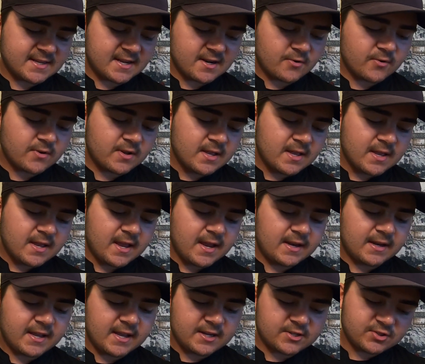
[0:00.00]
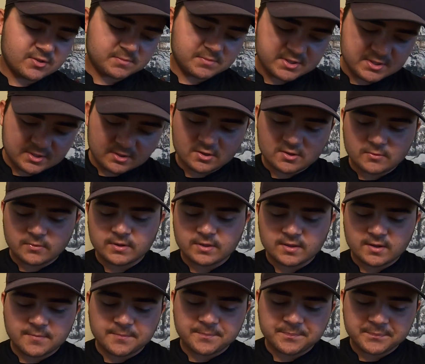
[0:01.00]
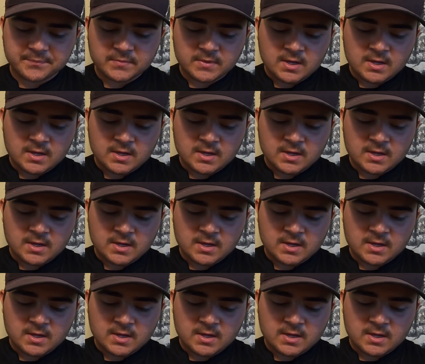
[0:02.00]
out and catch some snook with them.